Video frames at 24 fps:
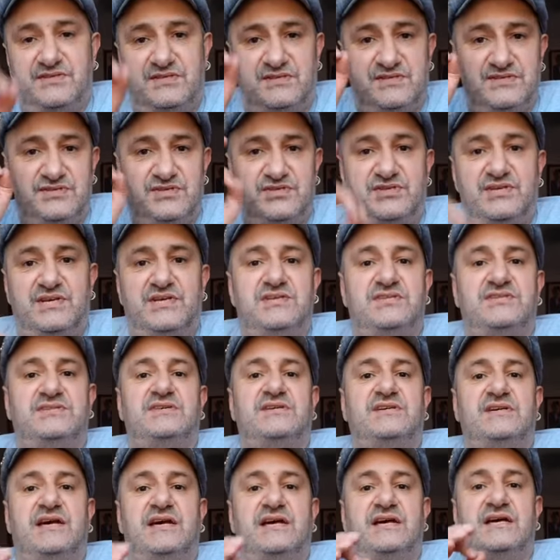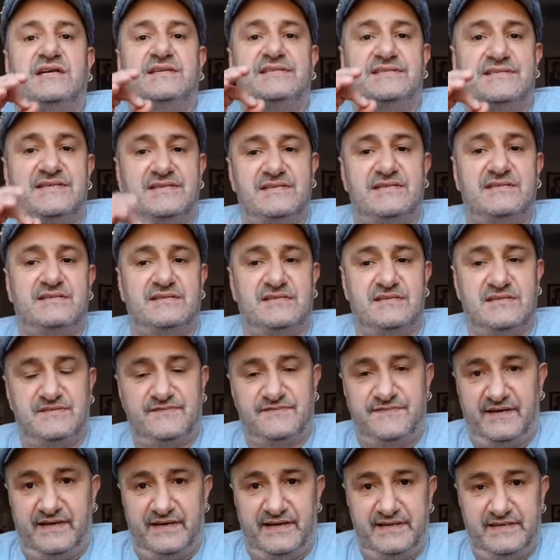thing that suggests a distance
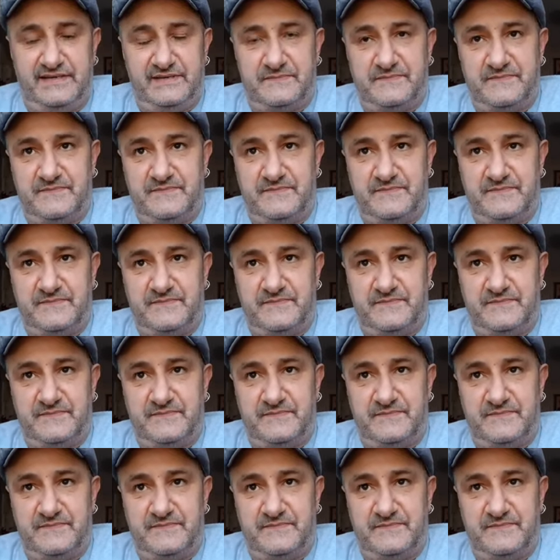fight.